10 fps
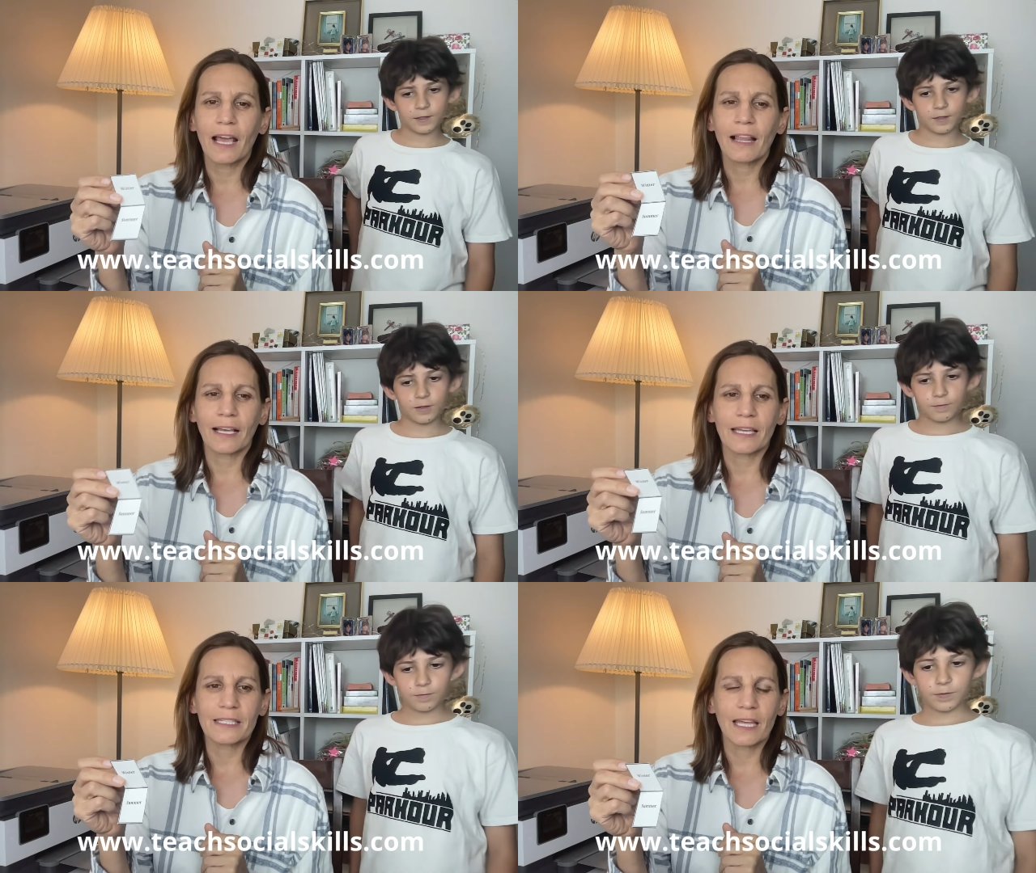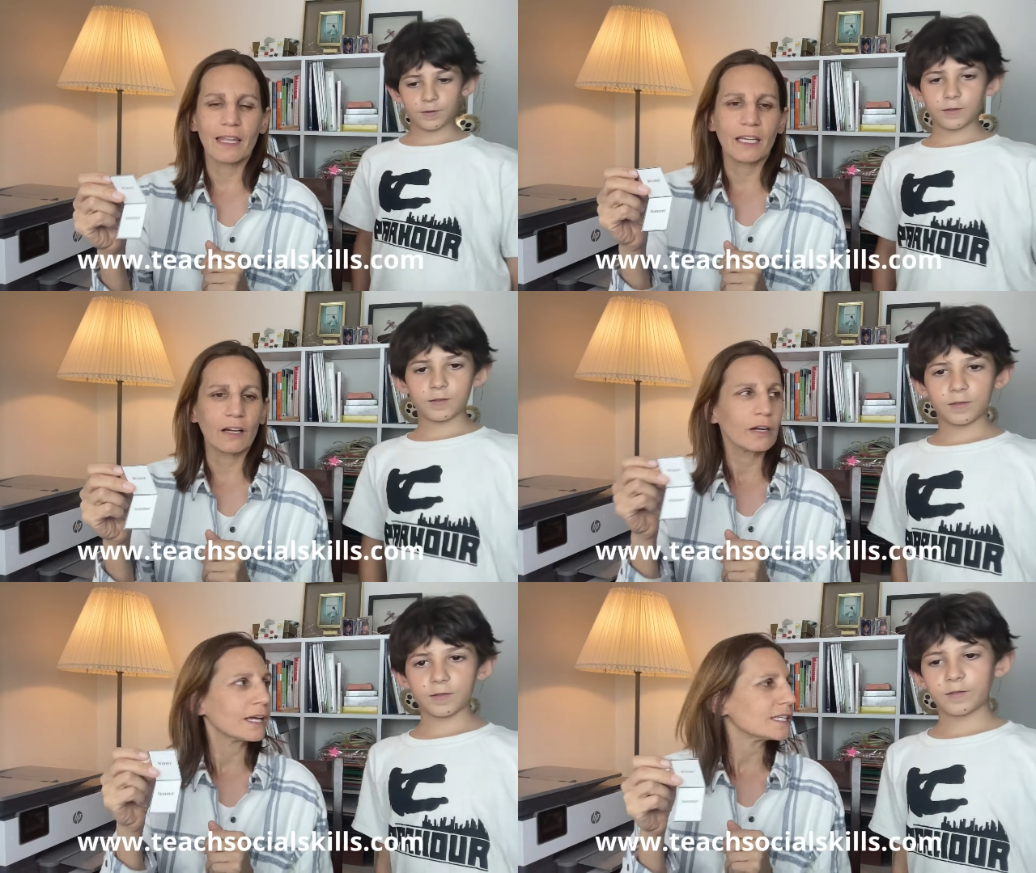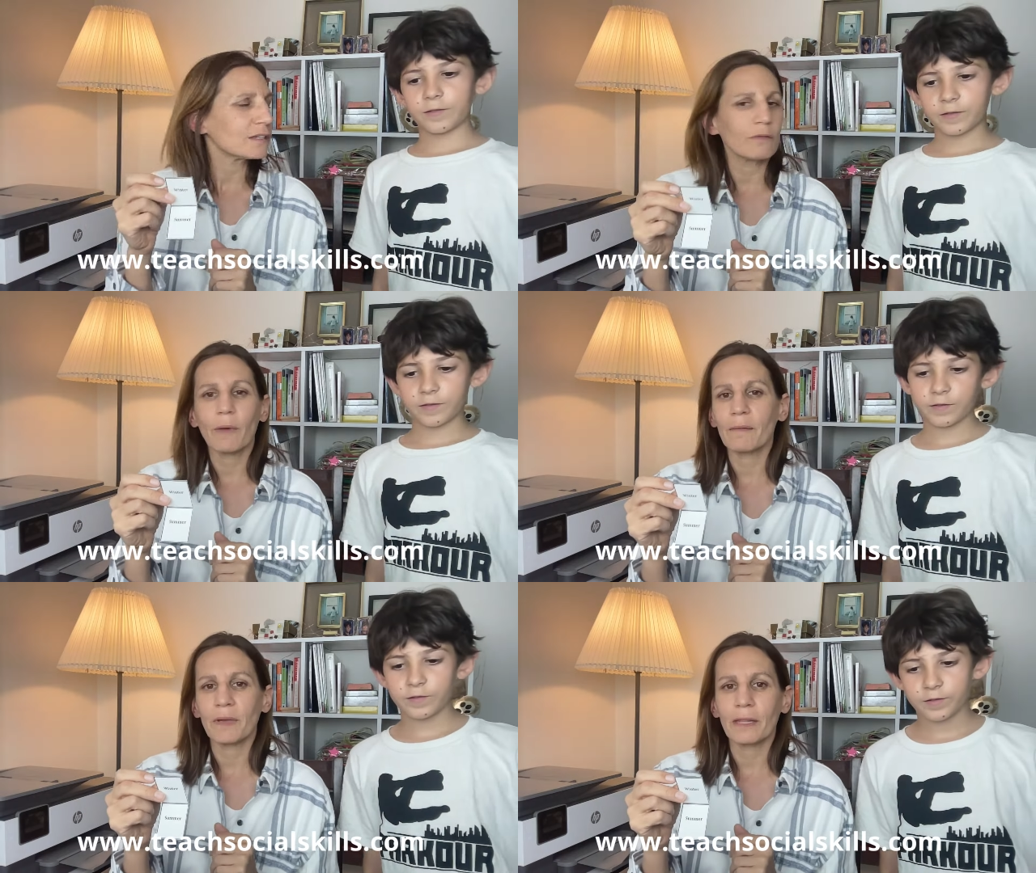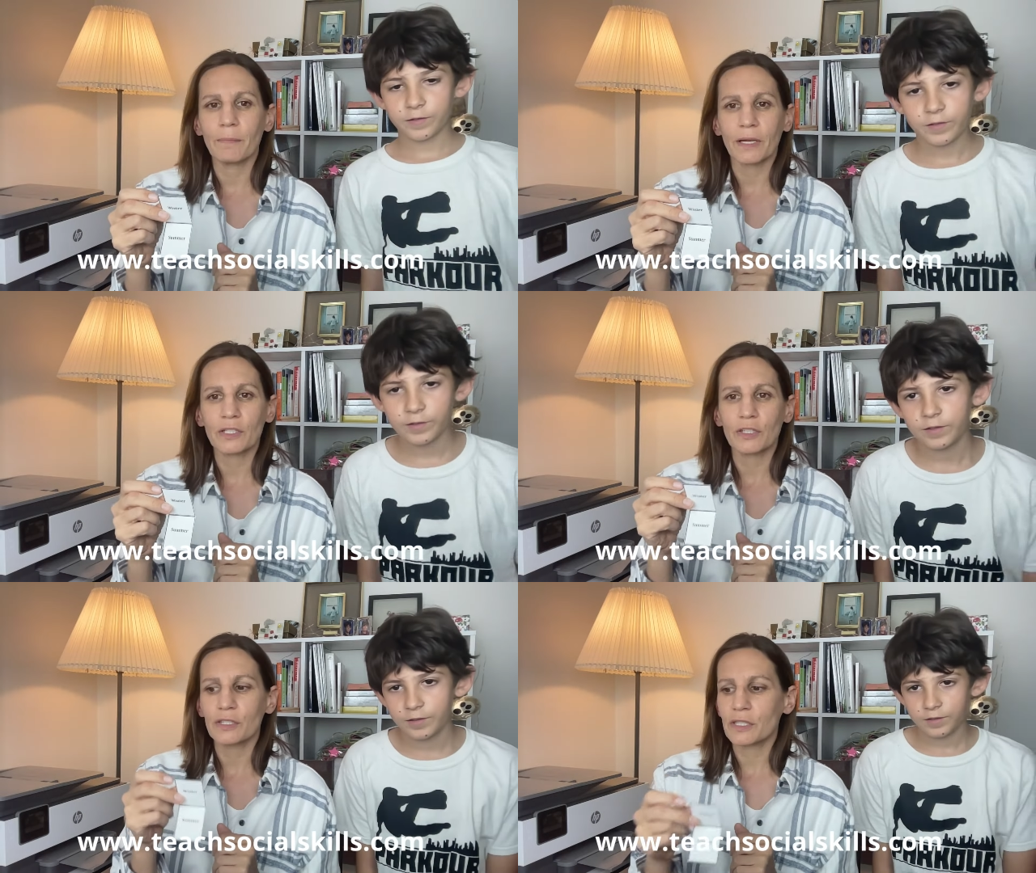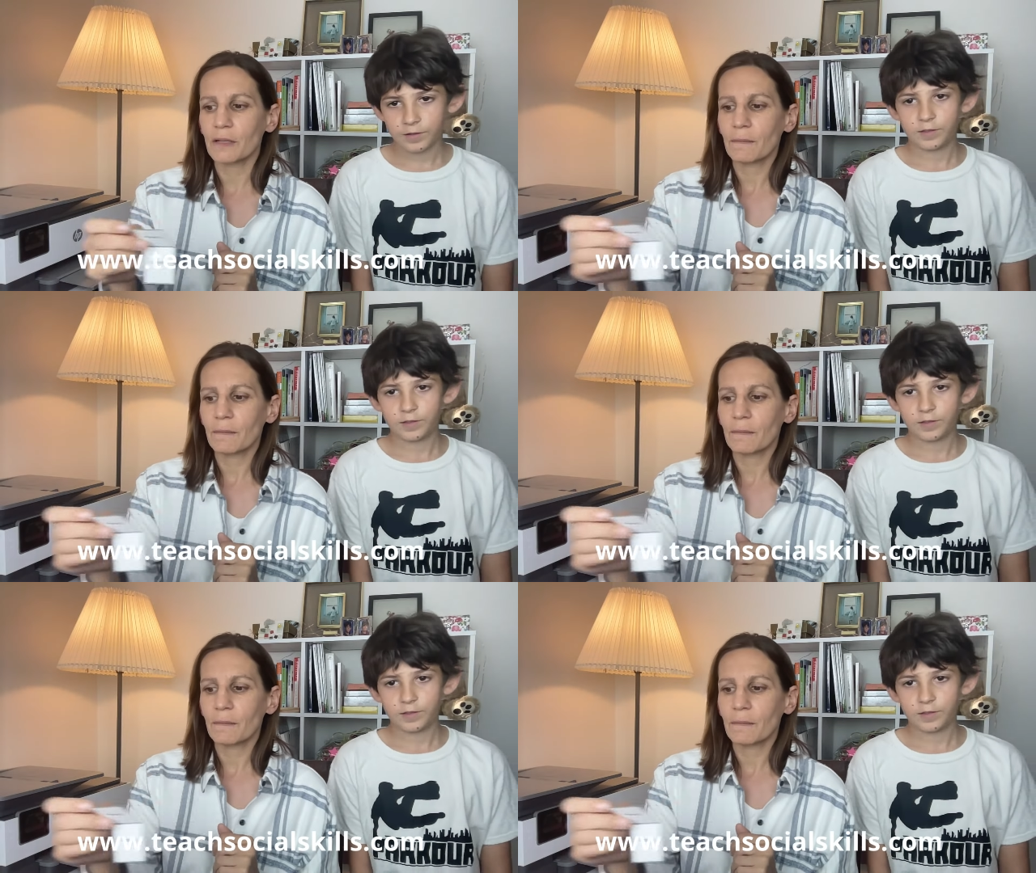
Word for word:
Speaker 1: Like I said, the younger kids, it might be the pictures.